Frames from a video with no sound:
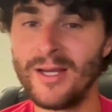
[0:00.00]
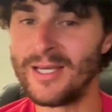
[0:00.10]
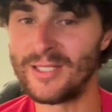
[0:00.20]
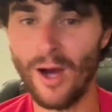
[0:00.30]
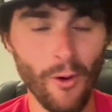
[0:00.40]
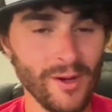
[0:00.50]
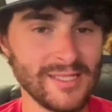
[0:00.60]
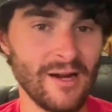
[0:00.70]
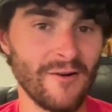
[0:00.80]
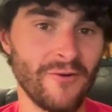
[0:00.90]
He's always
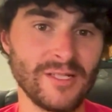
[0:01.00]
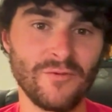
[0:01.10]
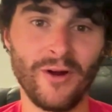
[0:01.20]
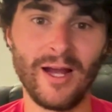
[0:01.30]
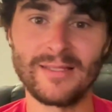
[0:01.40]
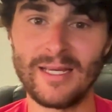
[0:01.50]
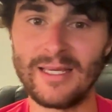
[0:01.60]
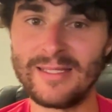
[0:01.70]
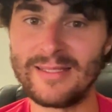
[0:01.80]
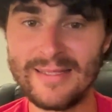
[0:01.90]
there for his friends. Like
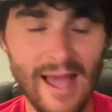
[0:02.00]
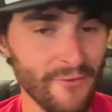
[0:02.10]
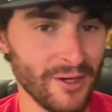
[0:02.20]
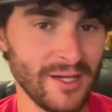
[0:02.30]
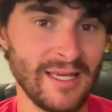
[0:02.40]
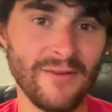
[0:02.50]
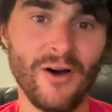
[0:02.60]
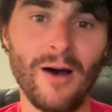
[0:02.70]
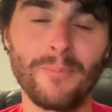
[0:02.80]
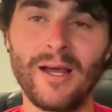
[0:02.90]
he's never gonna give up.